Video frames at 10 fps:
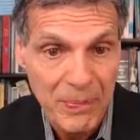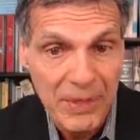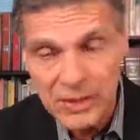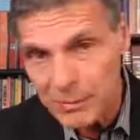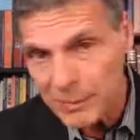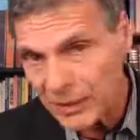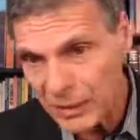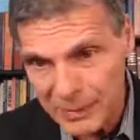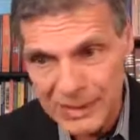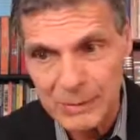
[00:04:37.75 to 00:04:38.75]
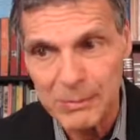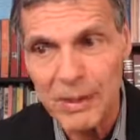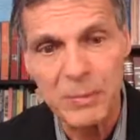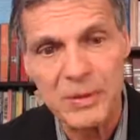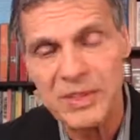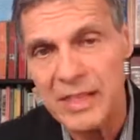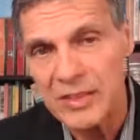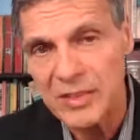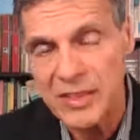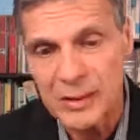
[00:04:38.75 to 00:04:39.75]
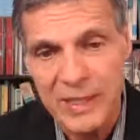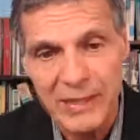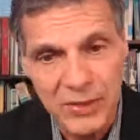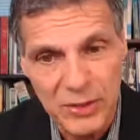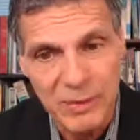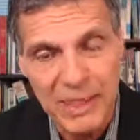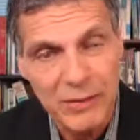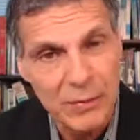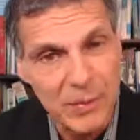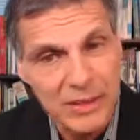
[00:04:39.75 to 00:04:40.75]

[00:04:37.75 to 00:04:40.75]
So it might only be a small percentage of these patients who benefit,